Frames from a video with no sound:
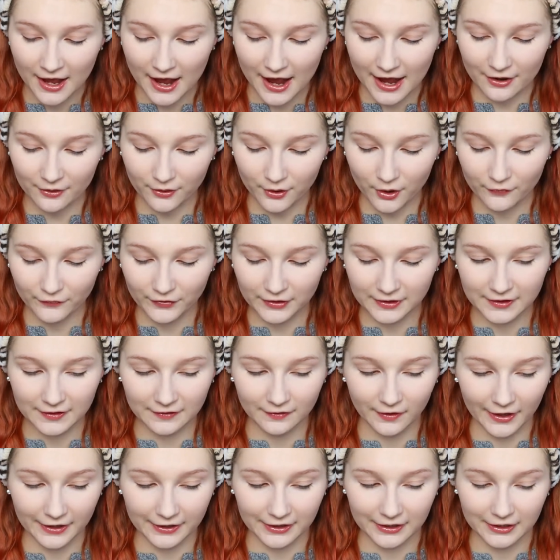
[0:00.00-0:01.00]
I don't know if he
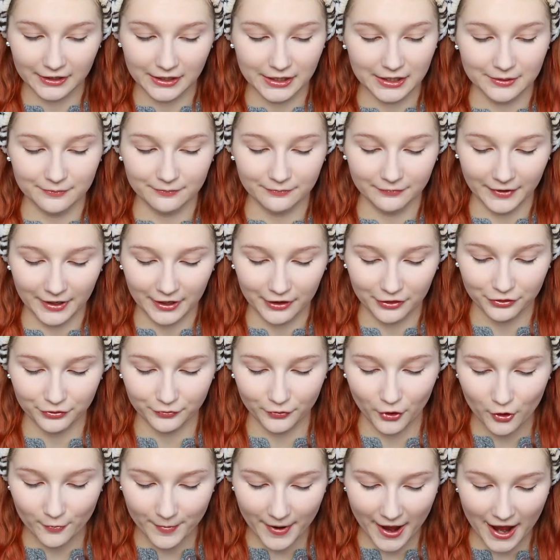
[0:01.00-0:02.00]
did like a
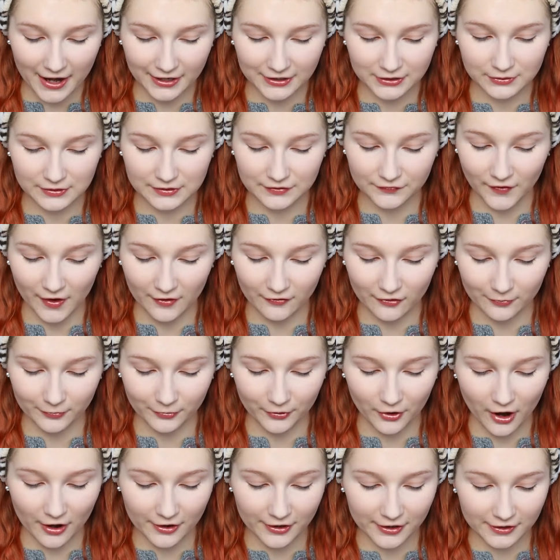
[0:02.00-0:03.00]
throwback to his favorite
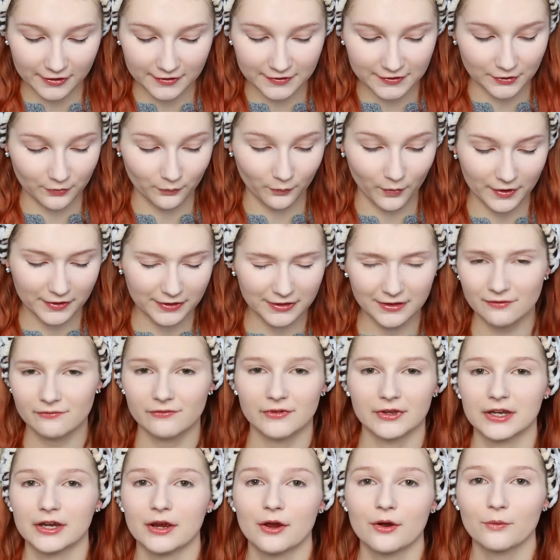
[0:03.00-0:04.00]
products or what the
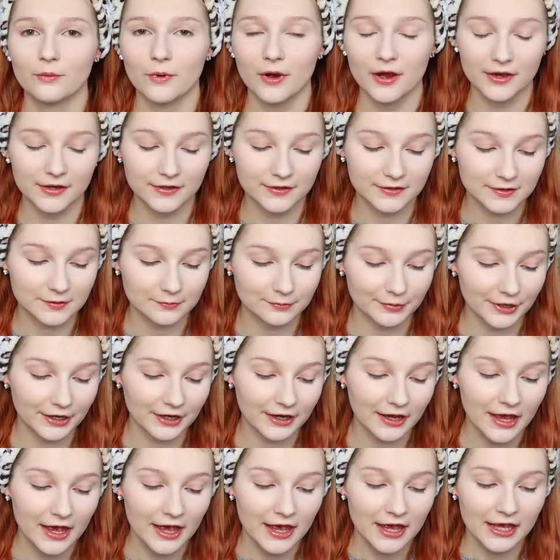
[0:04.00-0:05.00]
video was,
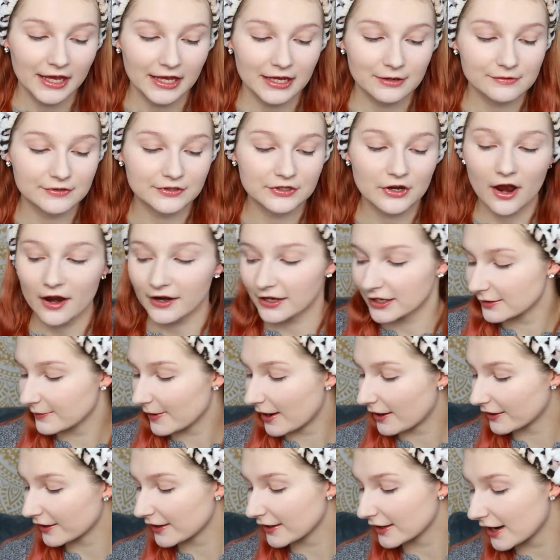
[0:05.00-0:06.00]
but he was talking
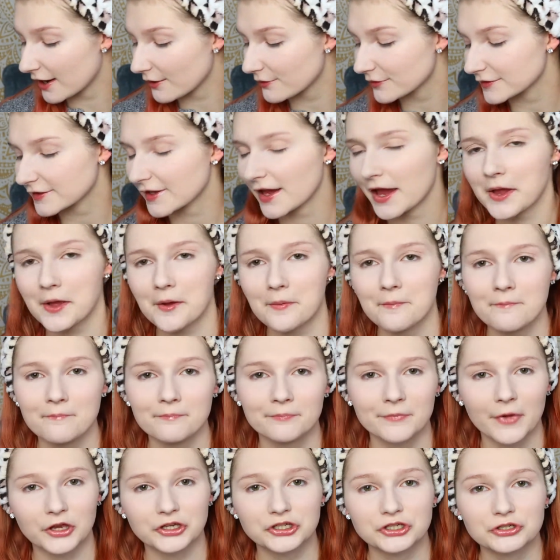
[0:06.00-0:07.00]
about it, and I was like,
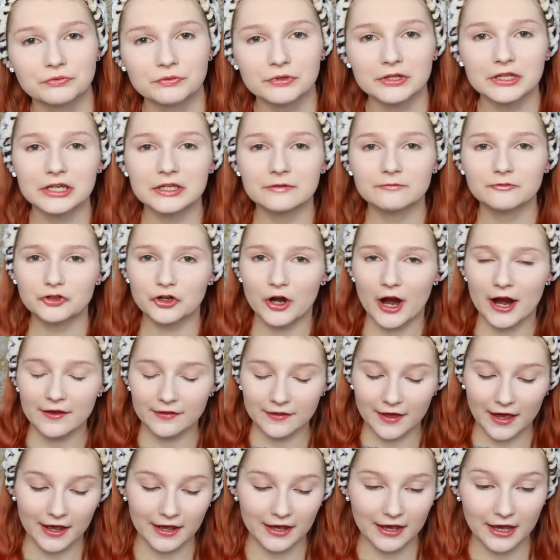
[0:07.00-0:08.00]
I should really try
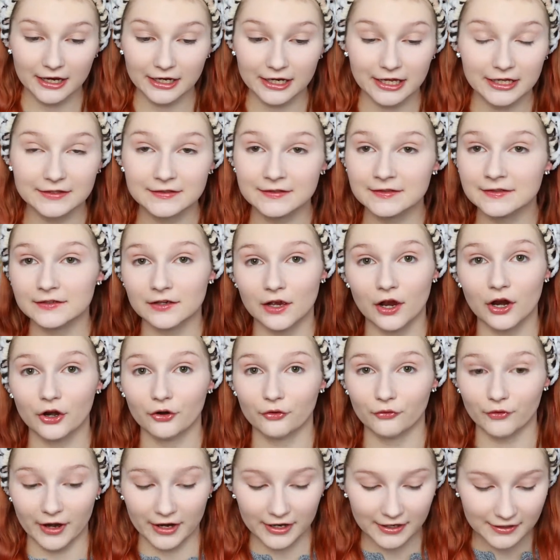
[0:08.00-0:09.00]
that, and it's
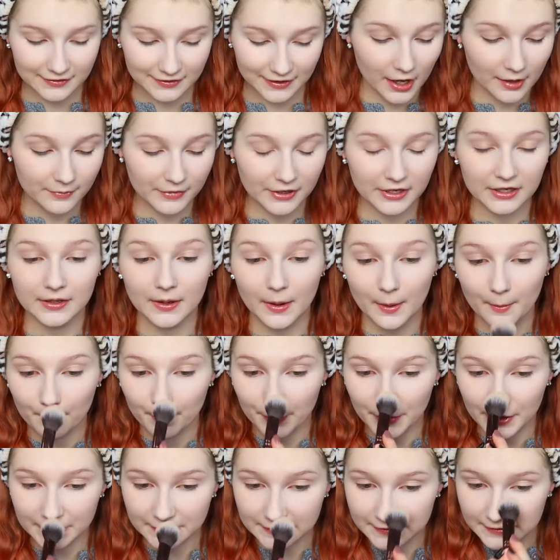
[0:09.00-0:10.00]
great. I mean,
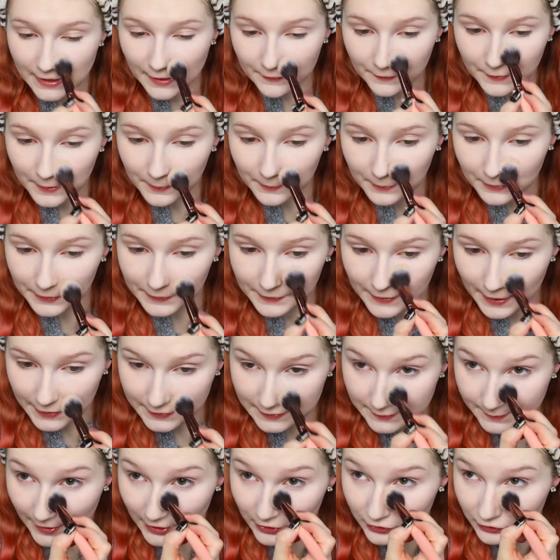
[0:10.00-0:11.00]
it's nothing really that
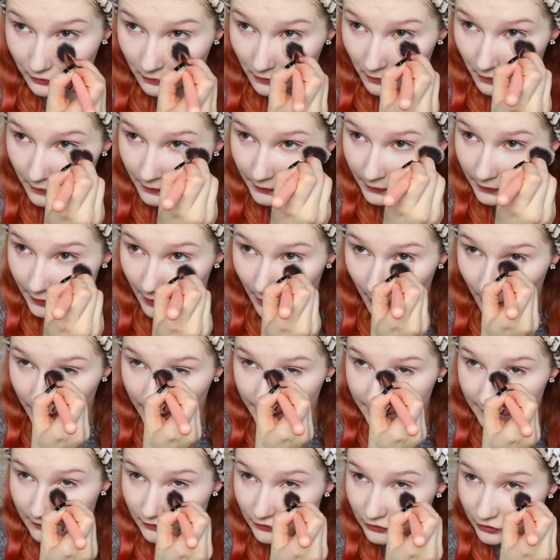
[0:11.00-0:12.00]
special, you know,
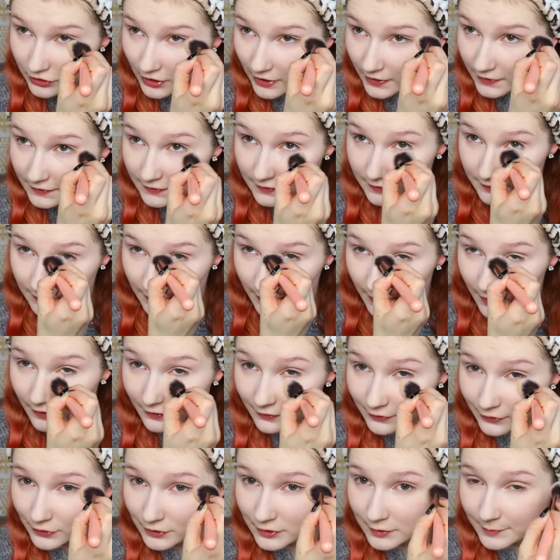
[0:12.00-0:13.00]
it's just a
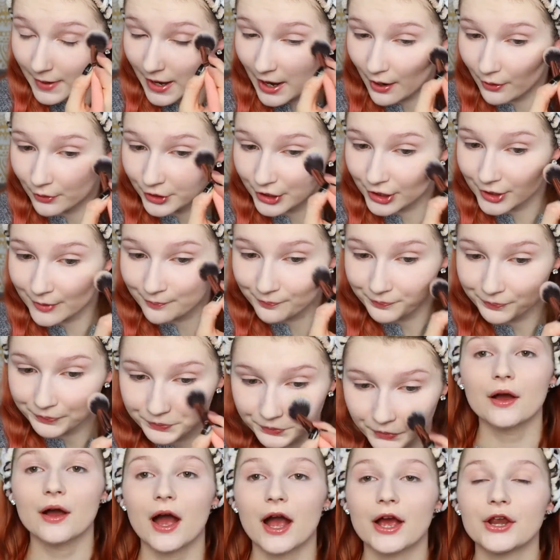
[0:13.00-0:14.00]
loose powder.
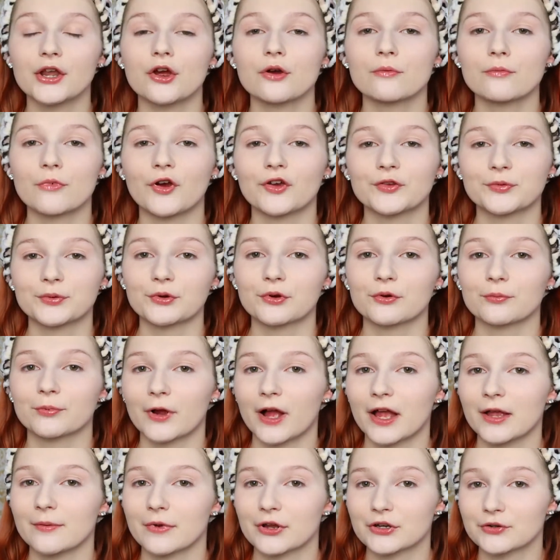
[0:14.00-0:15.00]
I know most people would
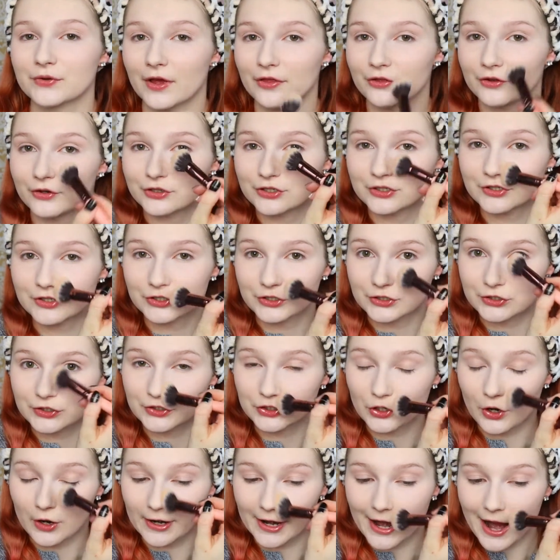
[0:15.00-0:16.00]
probably much rather just
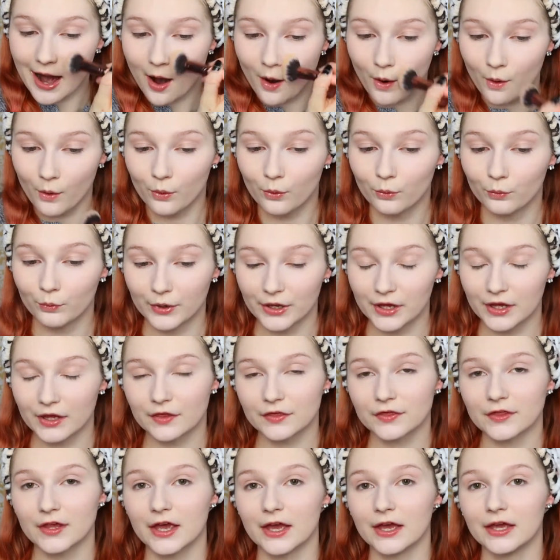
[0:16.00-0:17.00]
start out with
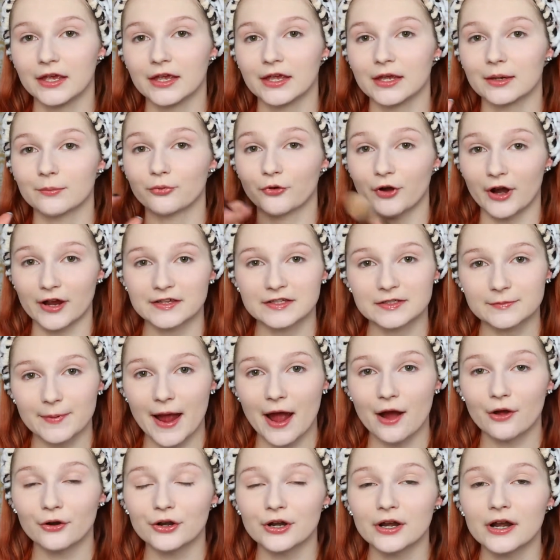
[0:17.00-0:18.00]
a pressed
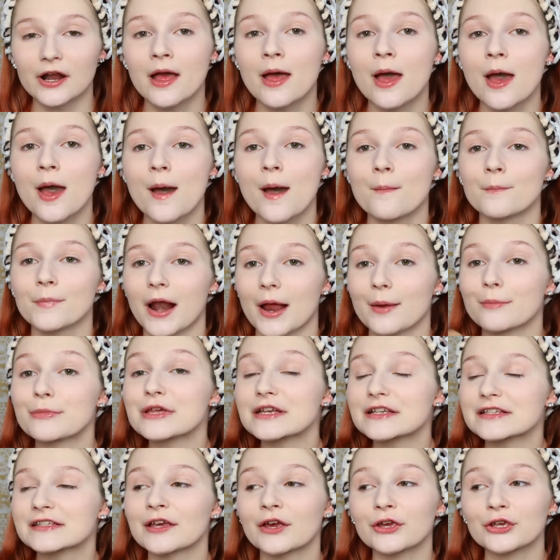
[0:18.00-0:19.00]
powder. I'm
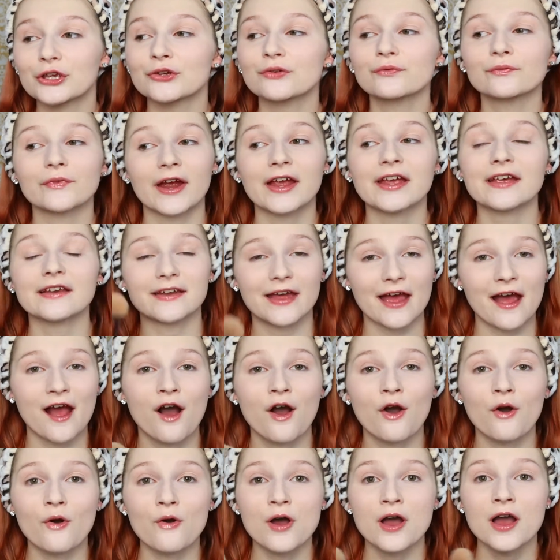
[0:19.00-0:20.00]
gonna tell you right
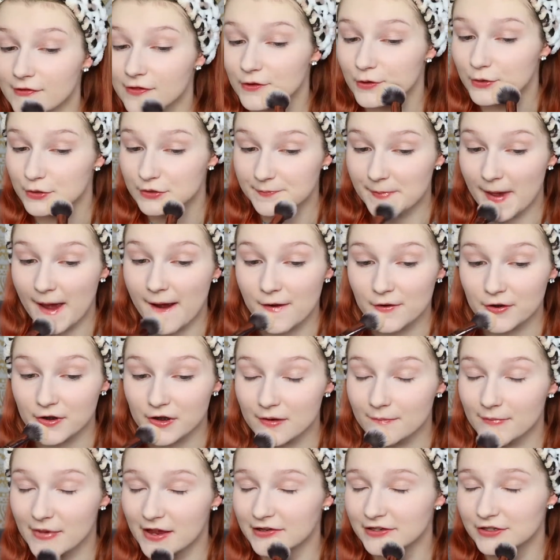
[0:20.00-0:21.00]
now, a loose
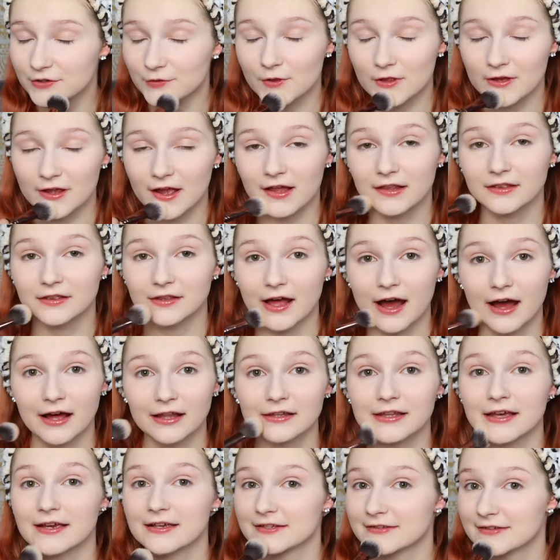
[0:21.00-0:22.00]
powder makes you look a
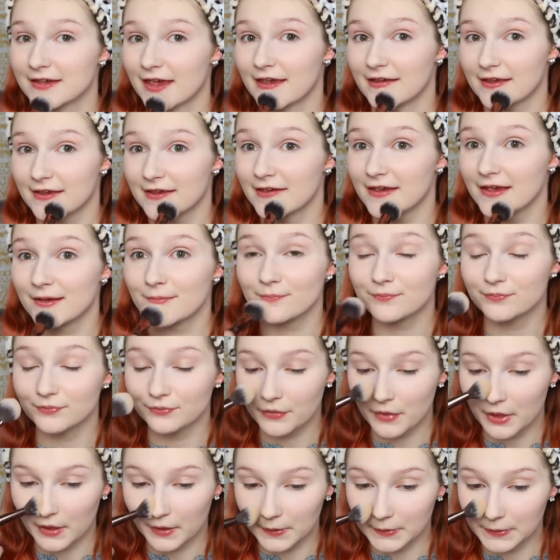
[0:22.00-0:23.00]
lot less cakey
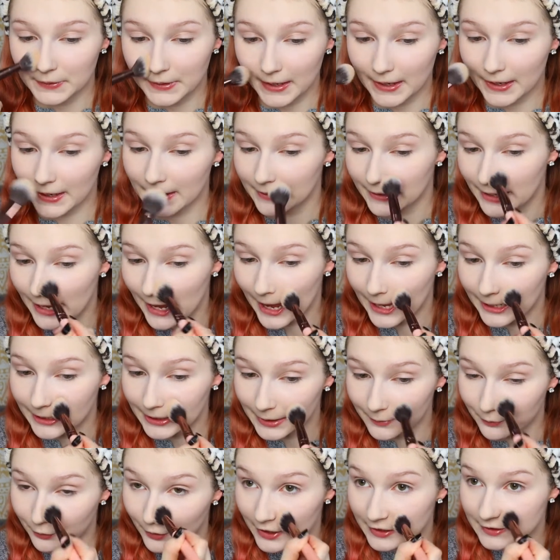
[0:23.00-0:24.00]
than
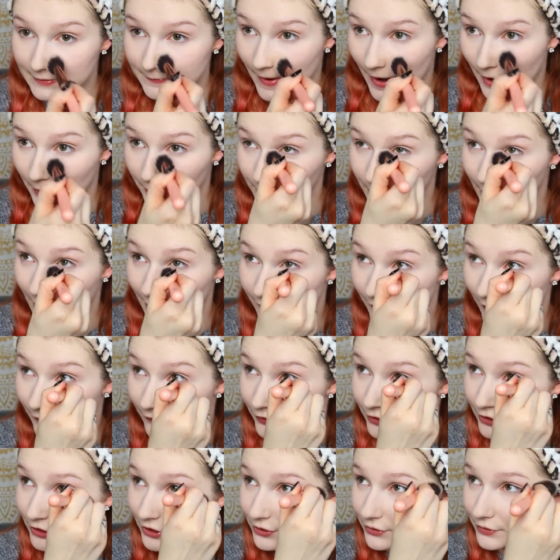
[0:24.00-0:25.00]
any pressed powder I've
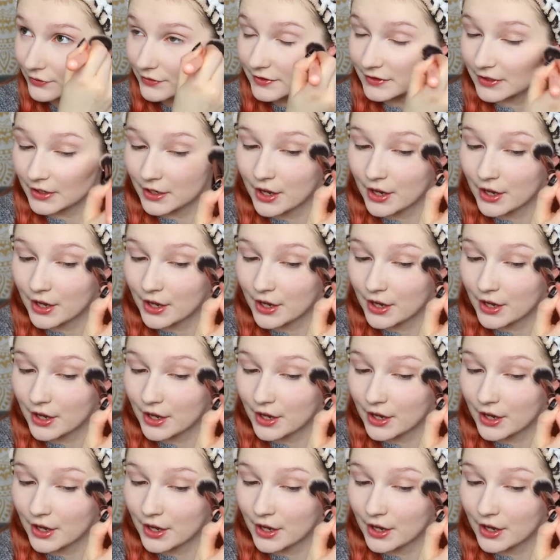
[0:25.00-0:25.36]
ever used.